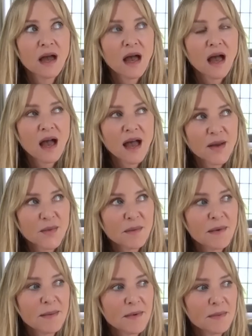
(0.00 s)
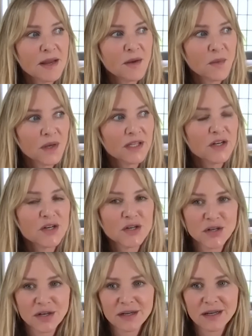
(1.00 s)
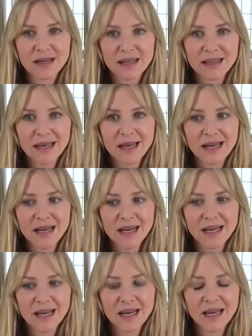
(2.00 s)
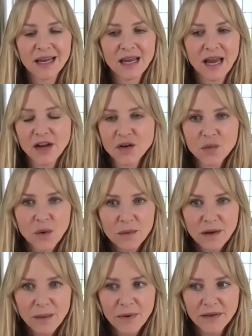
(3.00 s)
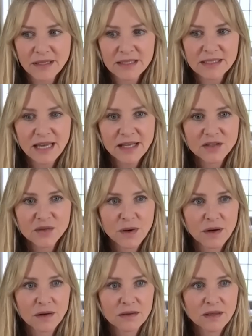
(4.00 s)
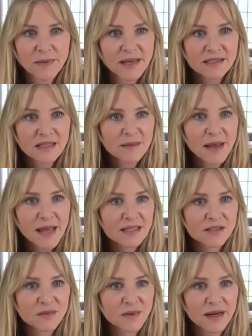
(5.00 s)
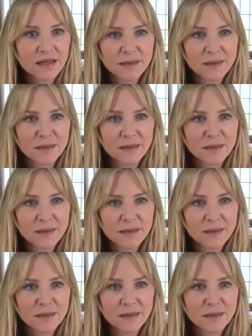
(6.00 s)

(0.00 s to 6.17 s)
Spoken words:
I remember being really shook that I had grown up on these sets where the best of the best, right?